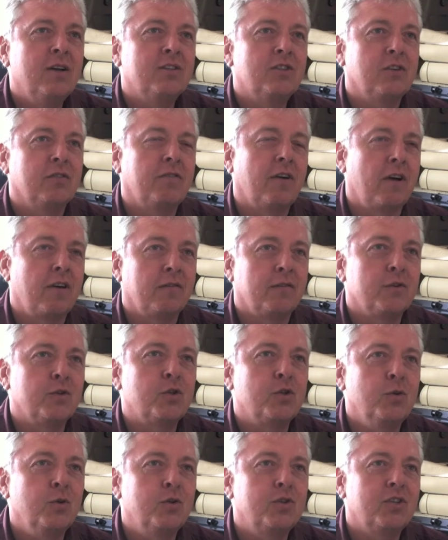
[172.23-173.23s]
survival
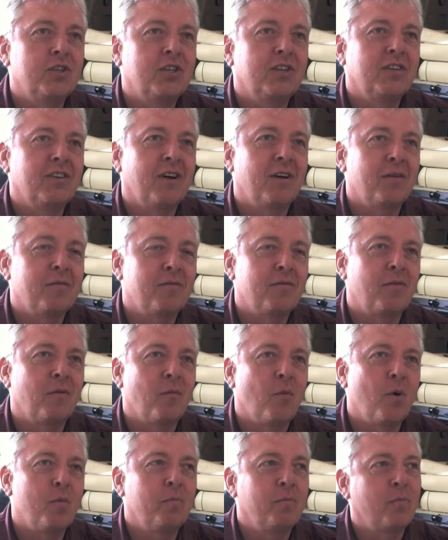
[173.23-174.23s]
suits
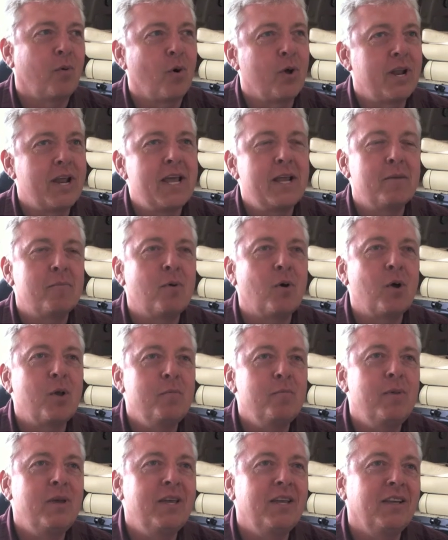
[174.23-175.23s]
from point A to
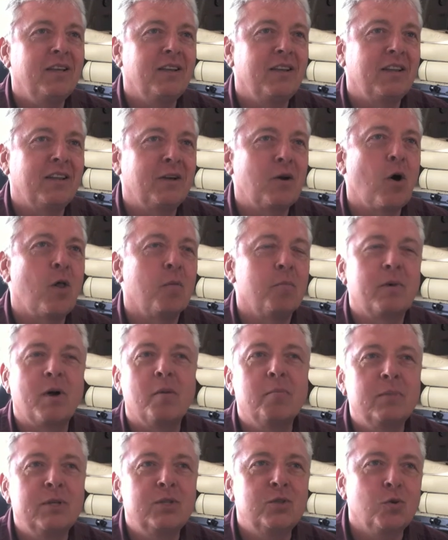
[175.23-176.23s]
point B, and they call them
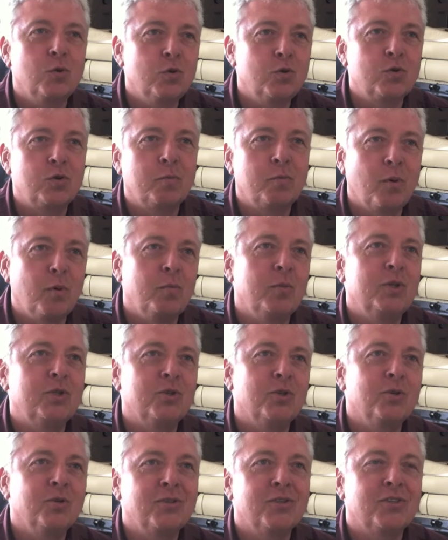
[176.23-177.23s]
Gumby suits or poopy
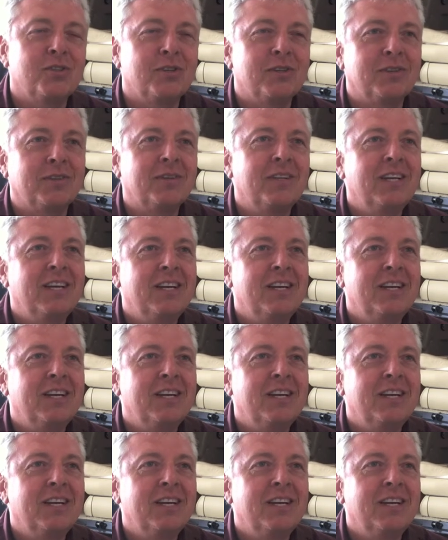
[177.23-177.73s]
suits, so